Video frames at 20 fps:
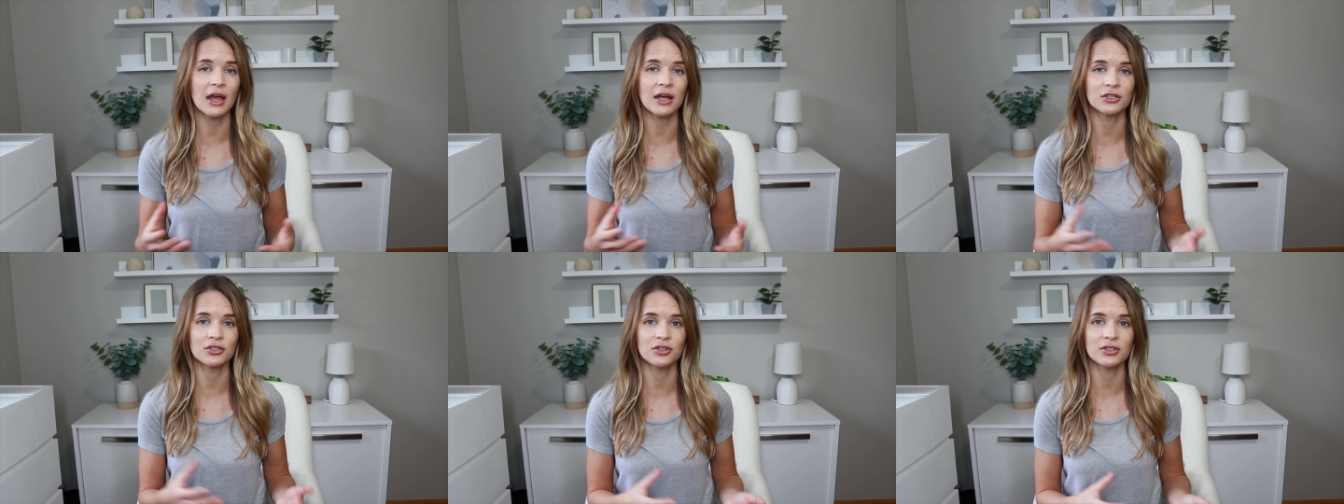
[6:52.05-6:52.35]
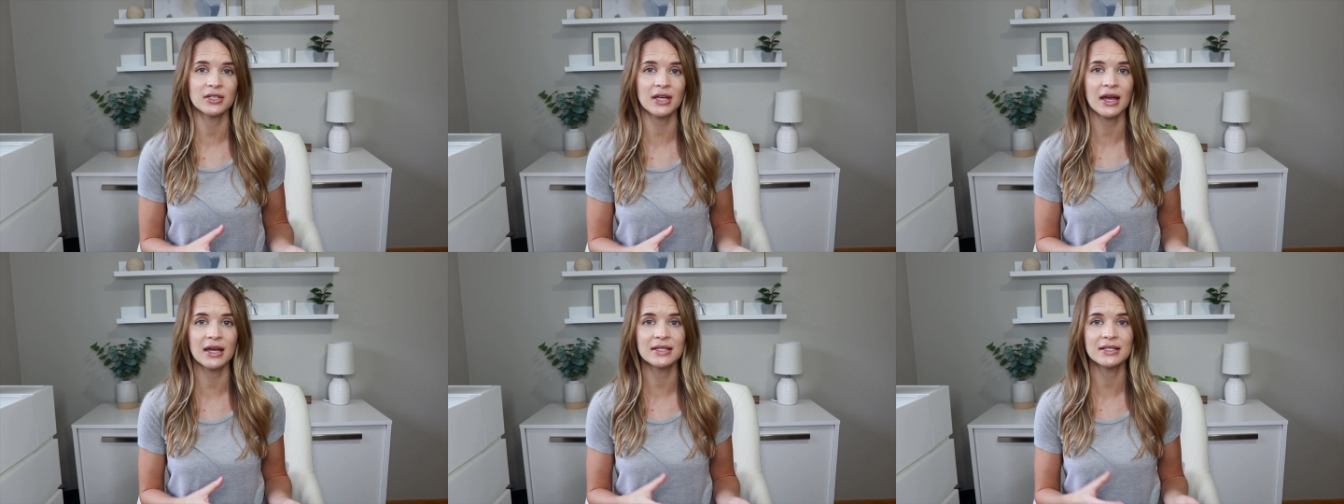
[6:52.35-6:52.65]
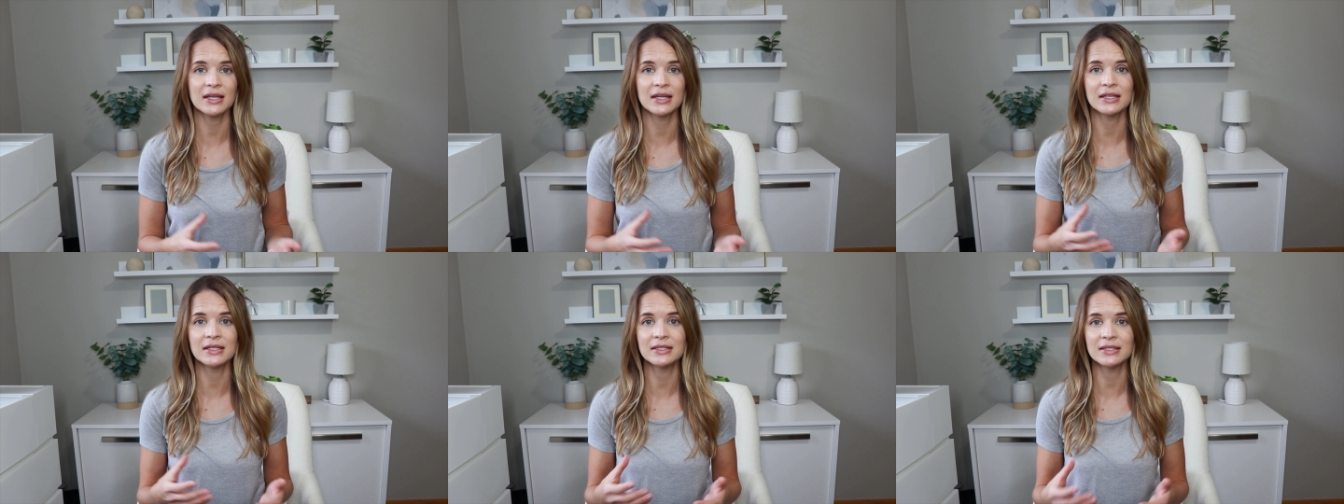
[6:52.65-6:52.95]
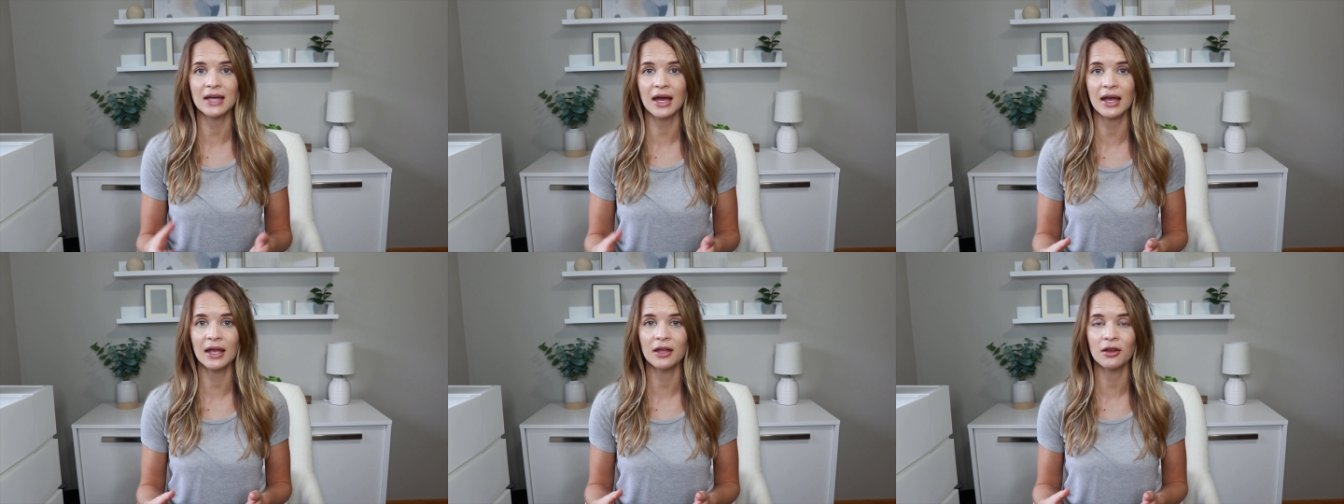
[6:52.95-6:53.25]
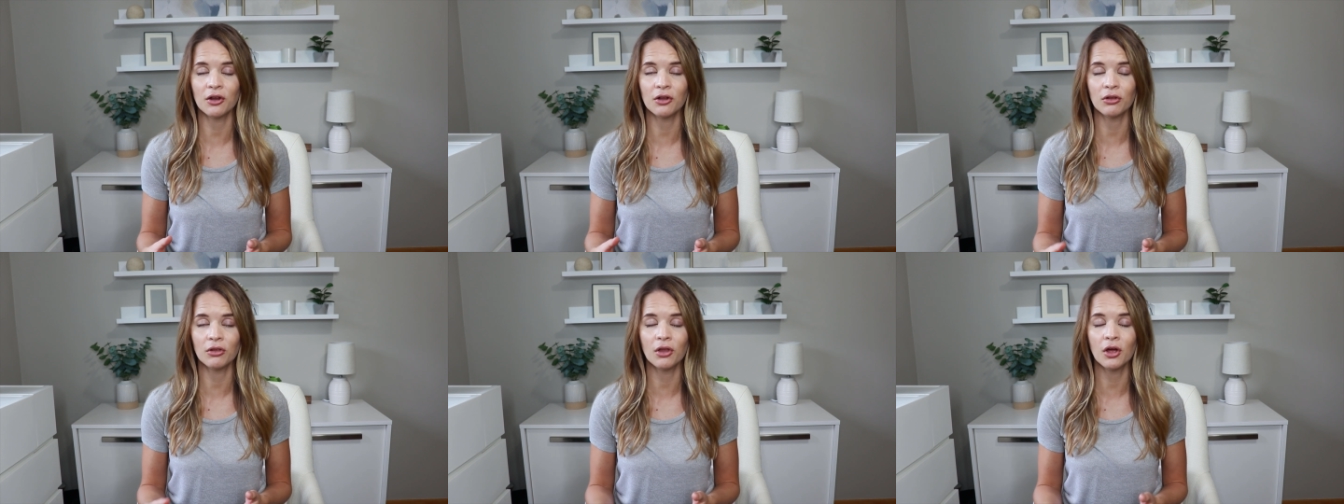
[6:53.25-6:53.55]
exercise and
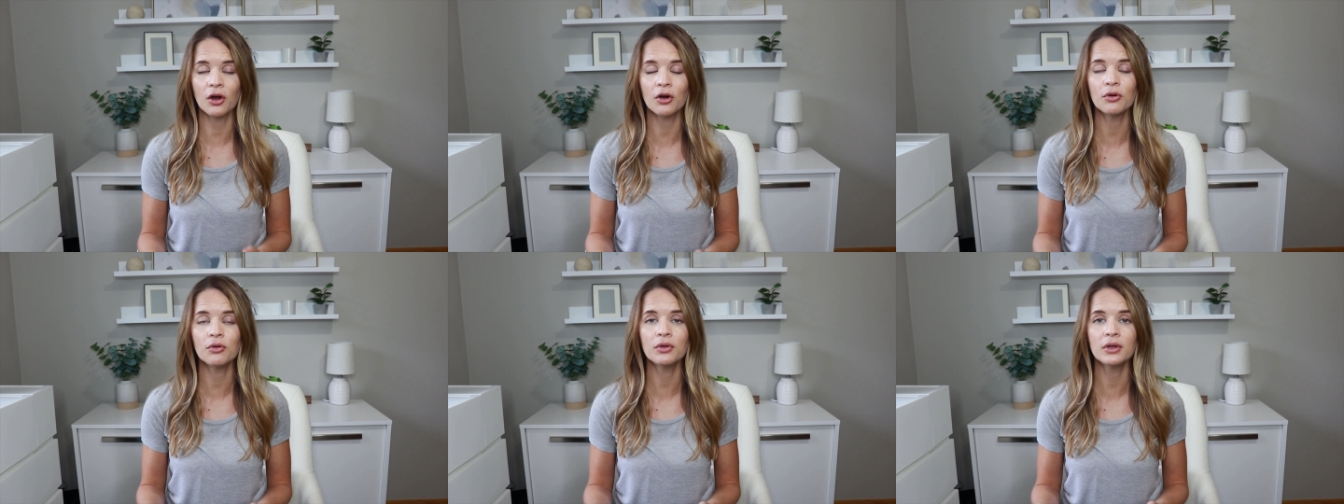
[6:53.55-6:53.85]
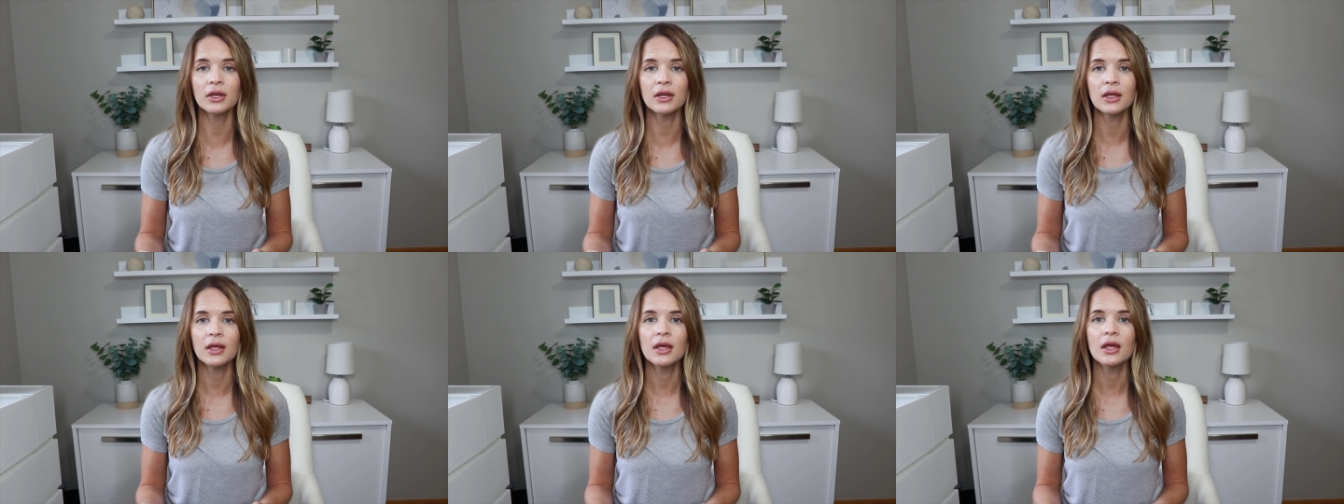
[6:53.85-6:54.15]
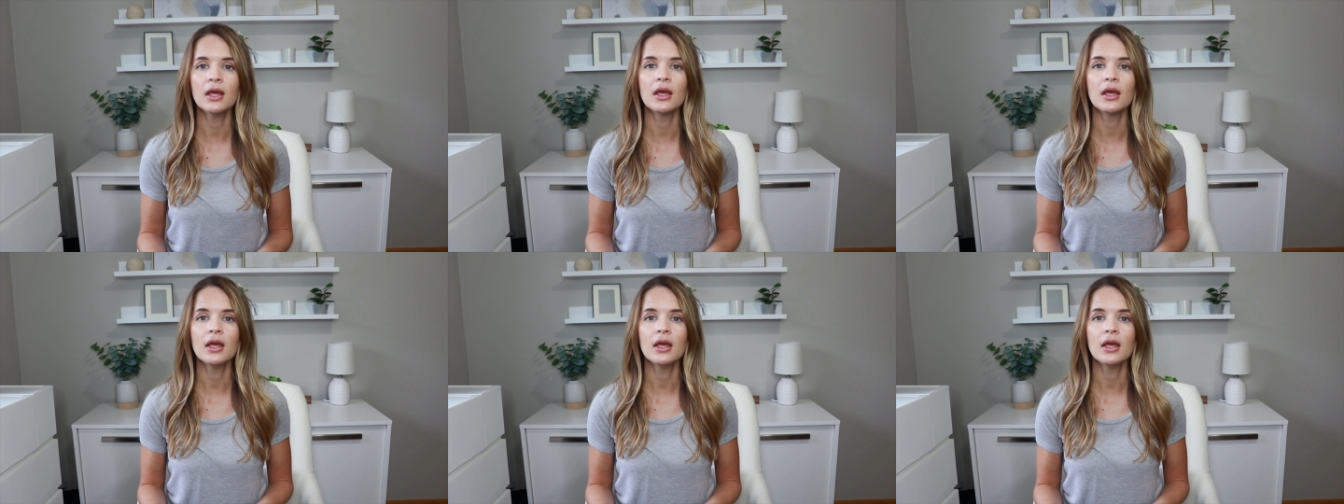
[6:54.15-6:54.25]
diet alone,